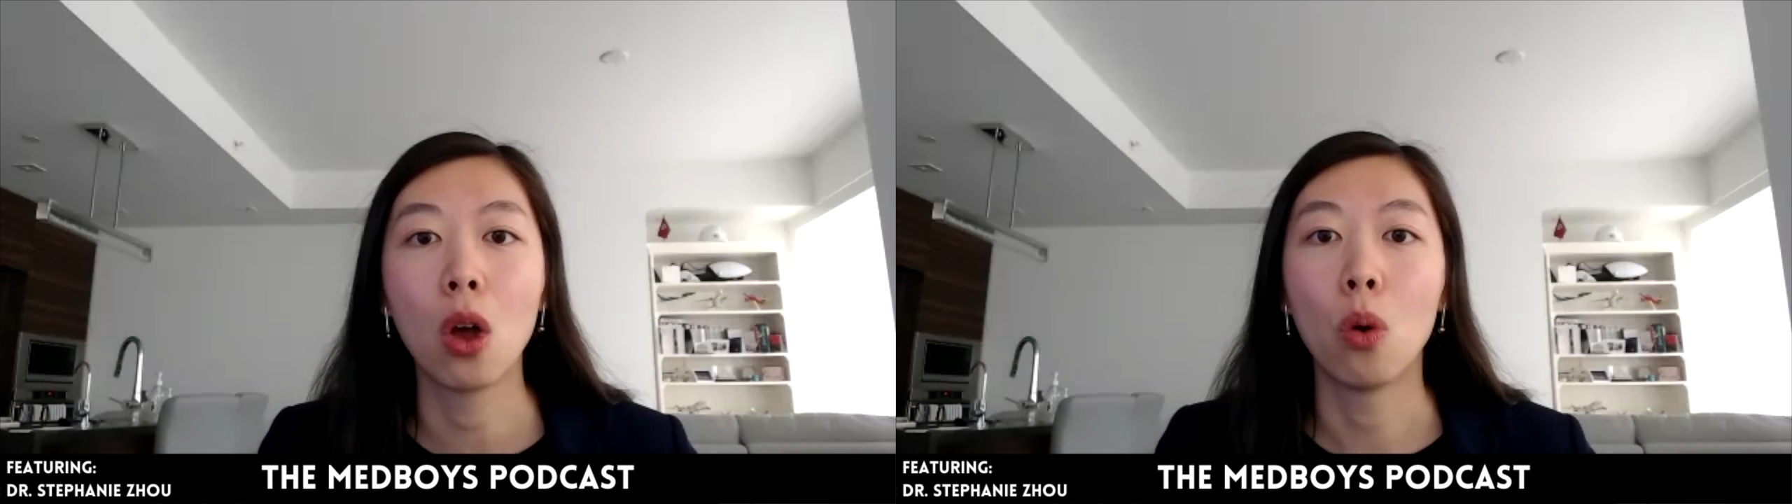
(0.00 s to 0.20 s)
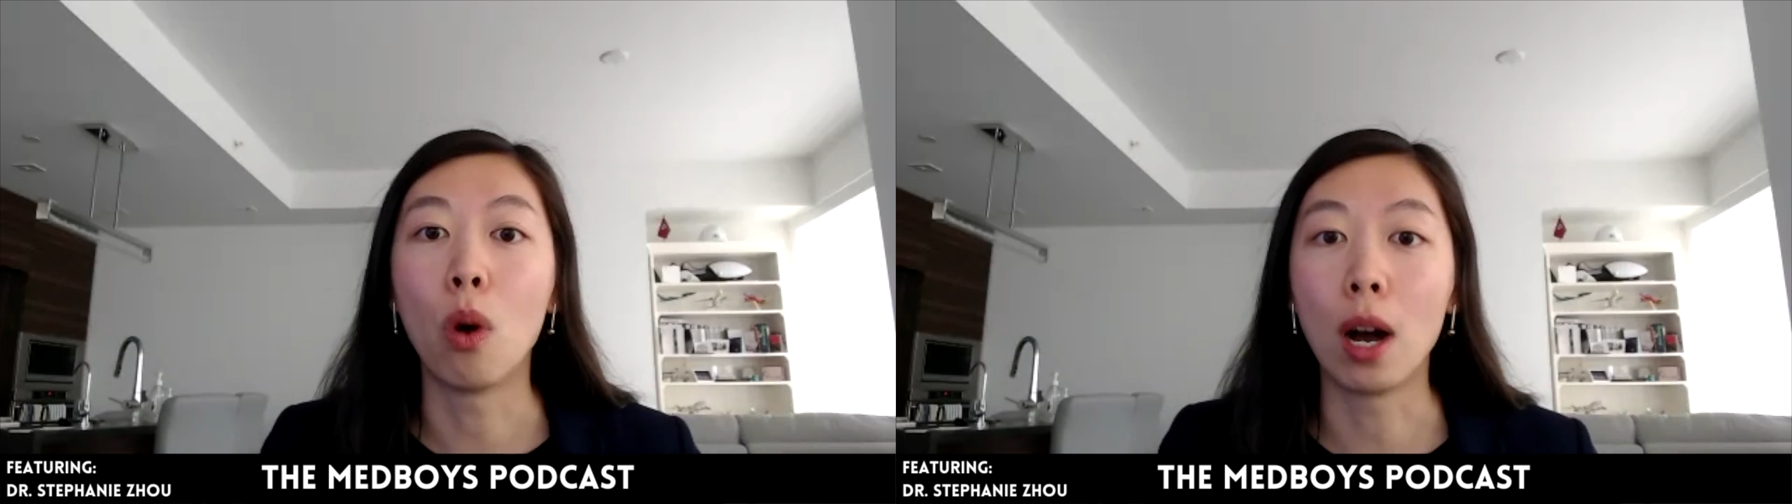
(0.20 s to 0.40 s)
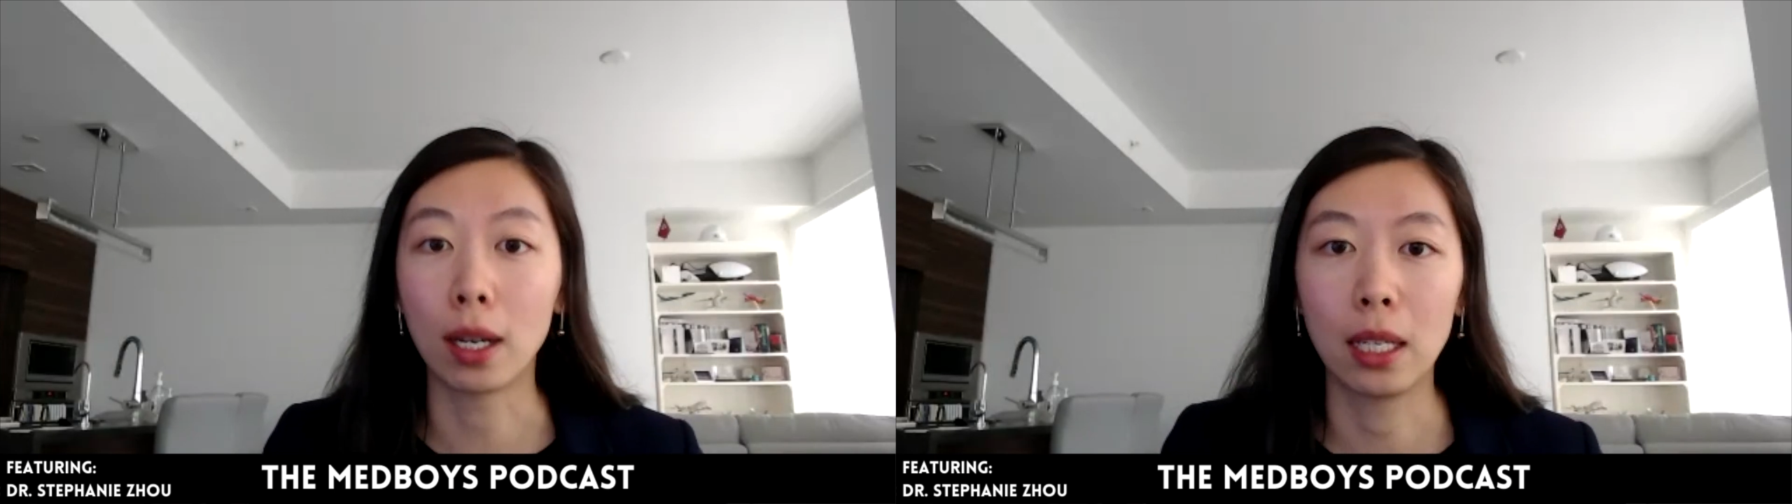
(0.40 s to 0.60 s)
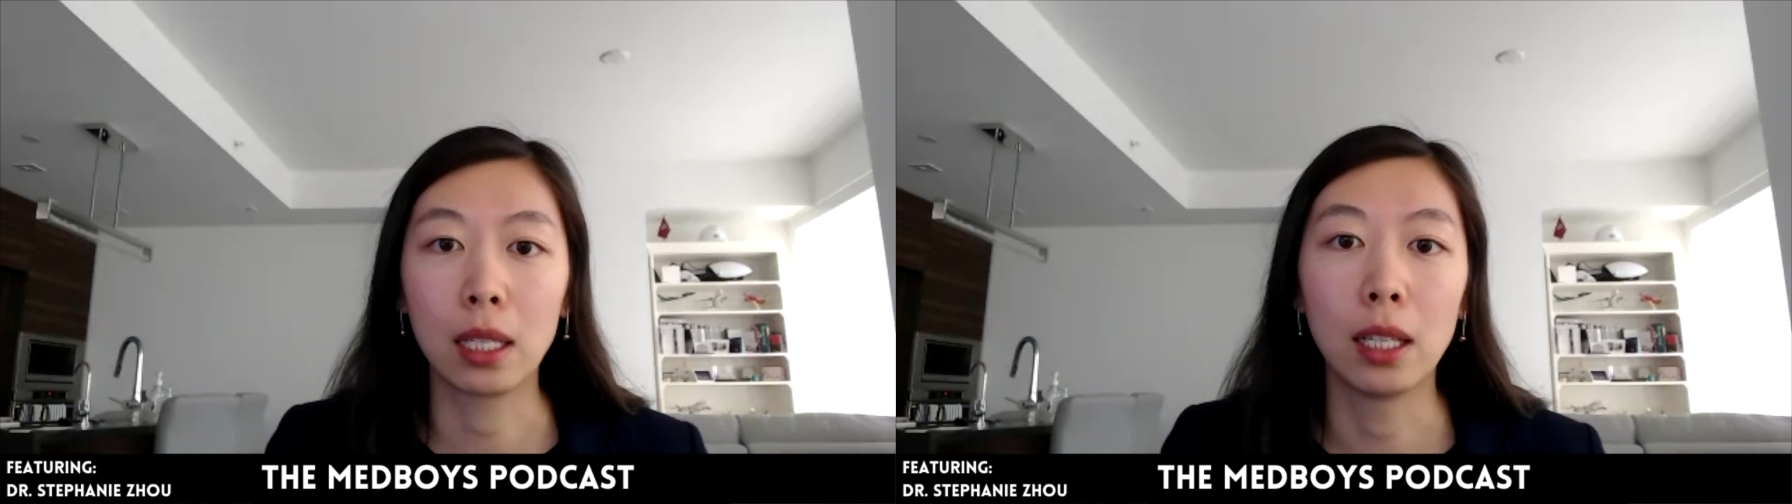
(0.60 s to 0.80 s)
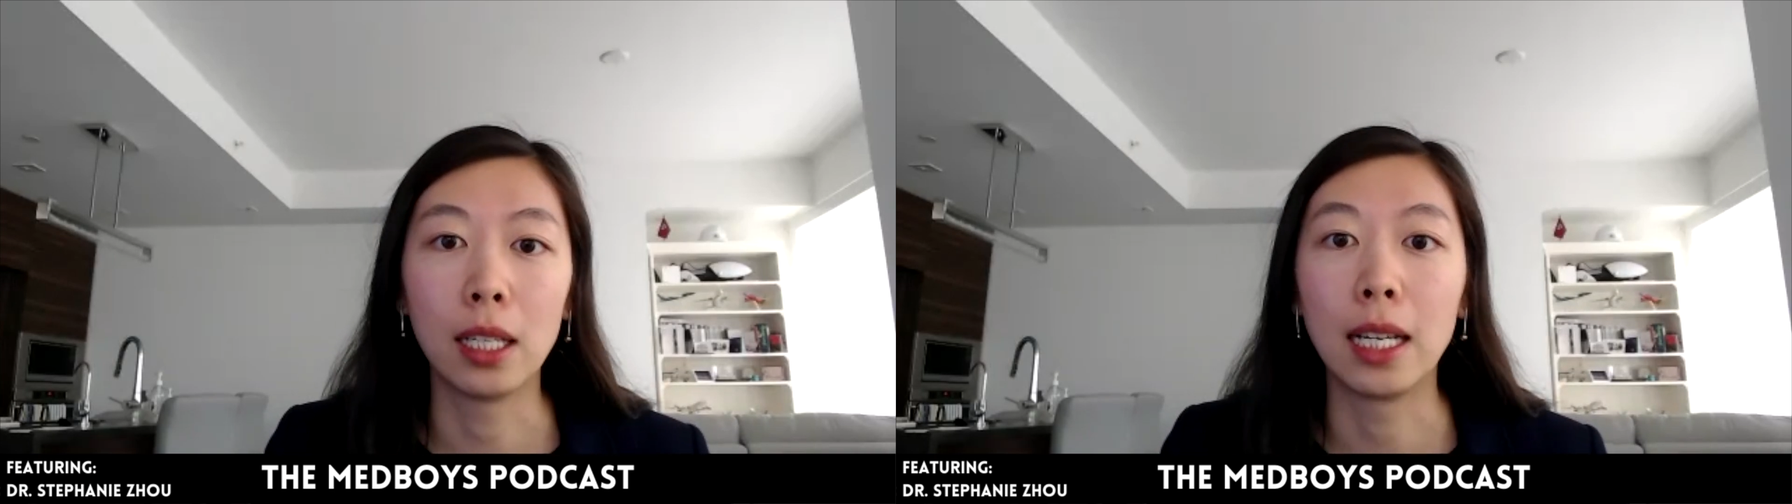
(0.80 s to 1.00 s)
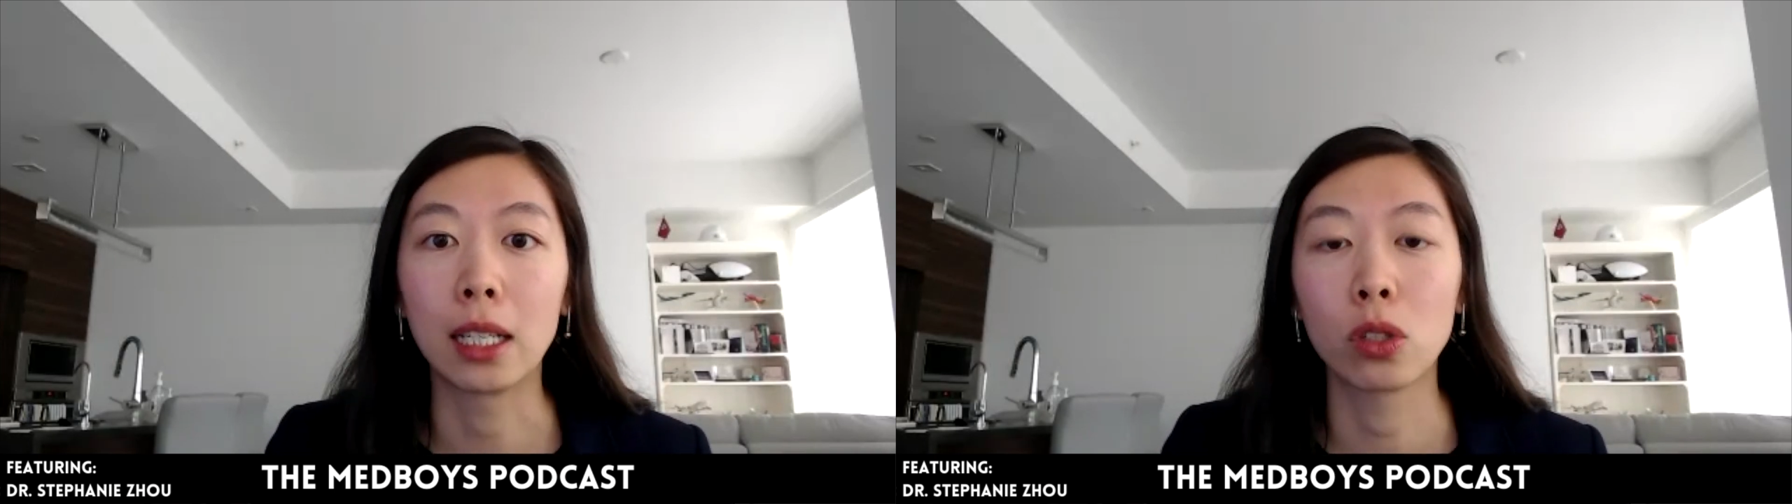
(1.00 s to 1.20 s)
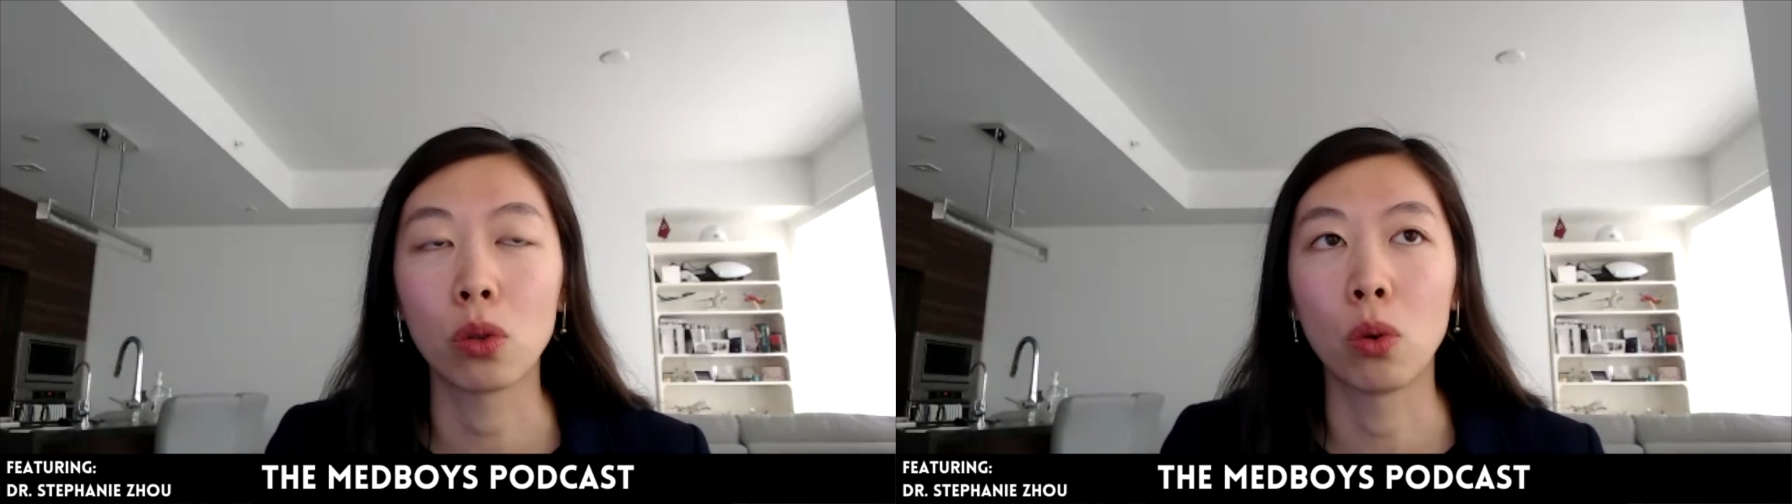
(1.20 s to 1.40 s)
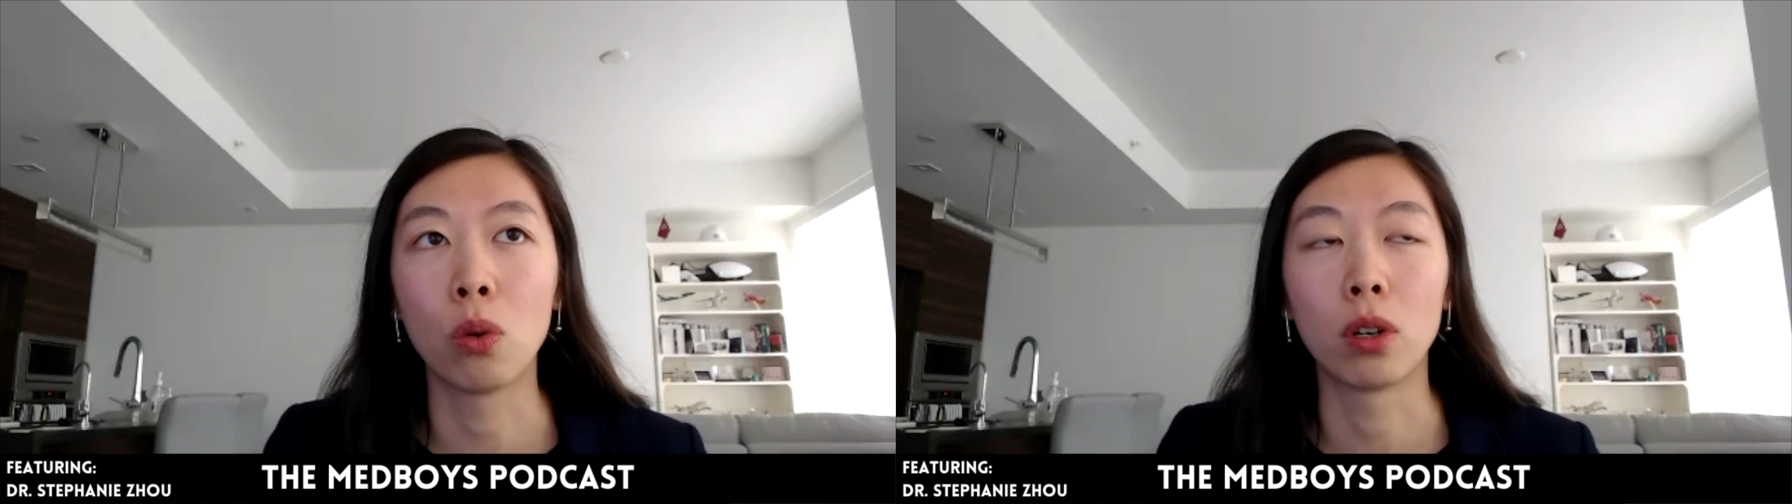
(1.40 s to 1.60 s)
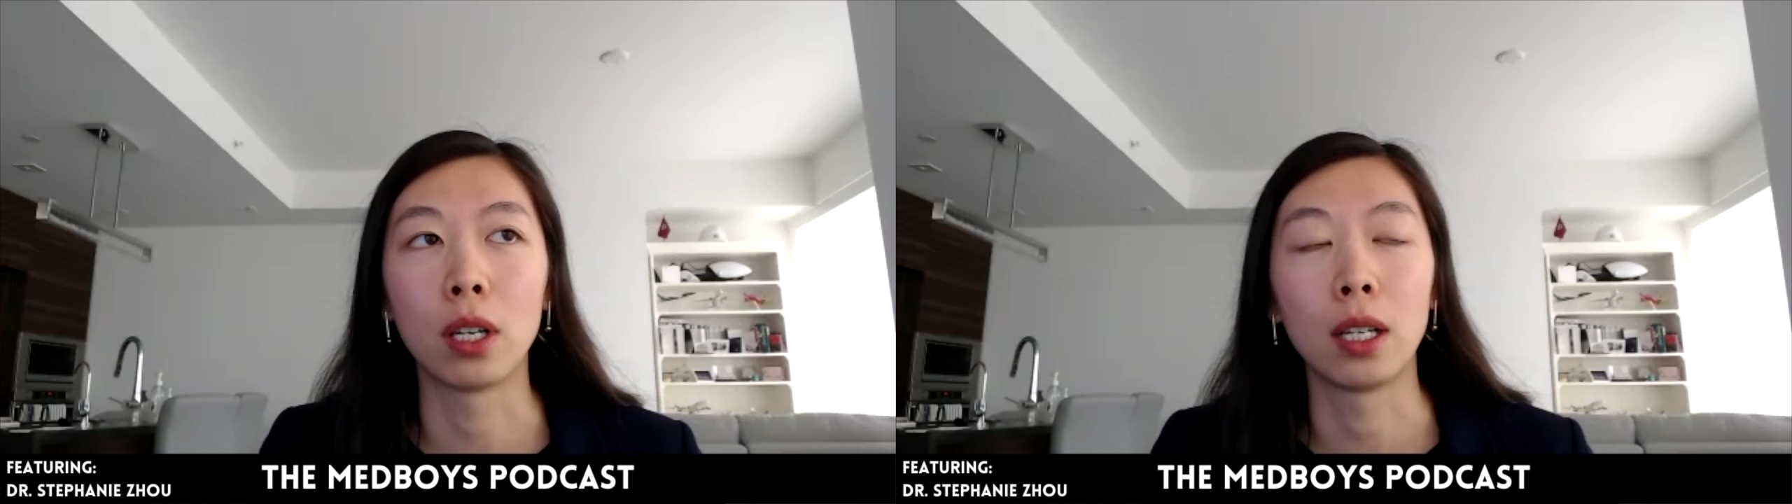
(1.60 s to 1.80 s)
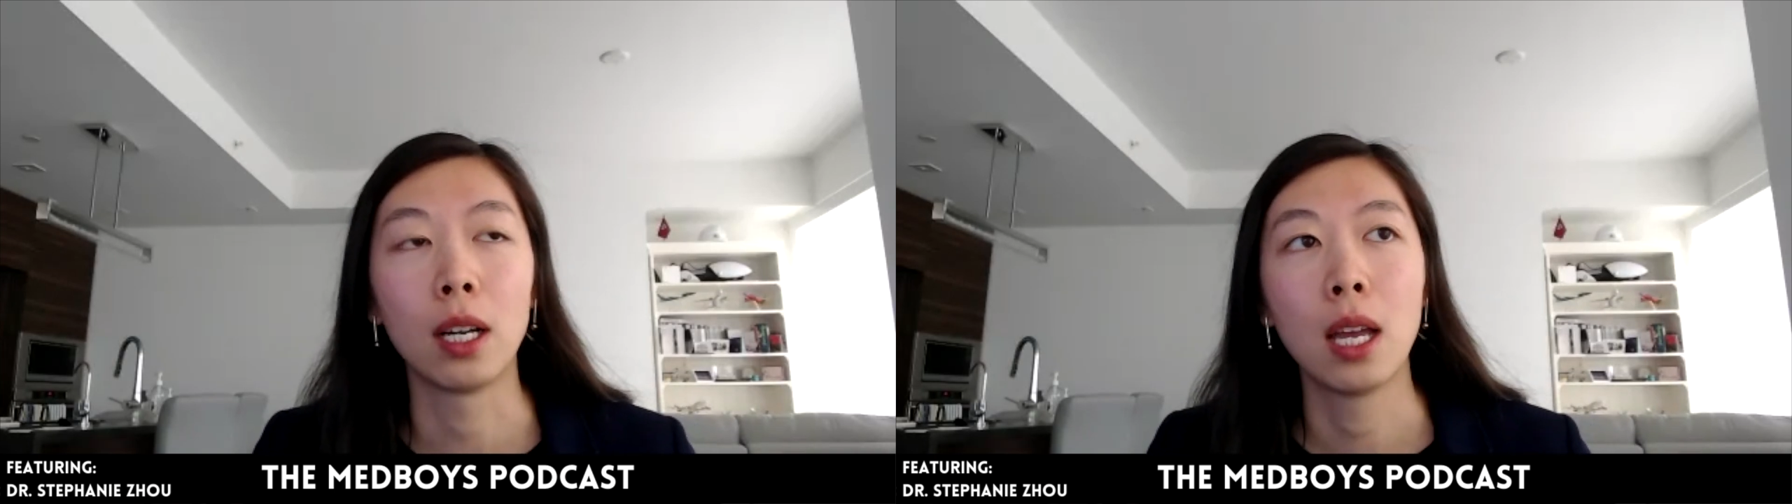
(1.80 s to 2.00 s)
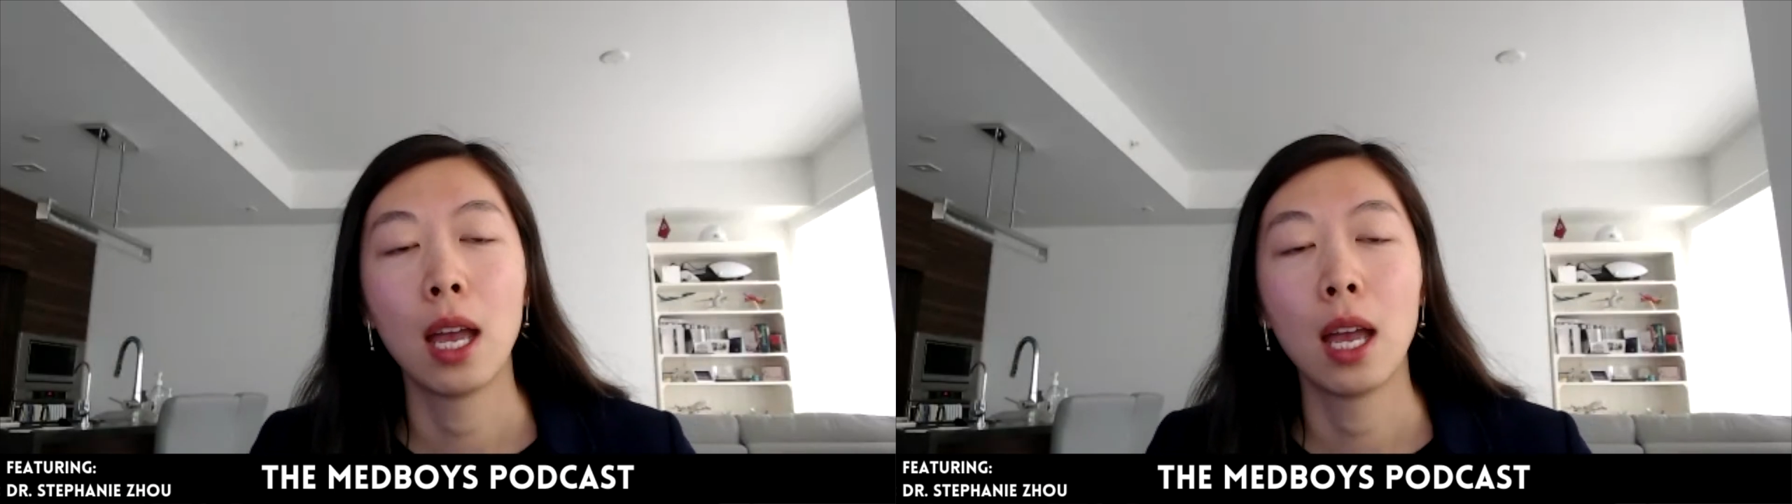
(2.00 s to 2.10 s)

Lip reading: walk-in clinics or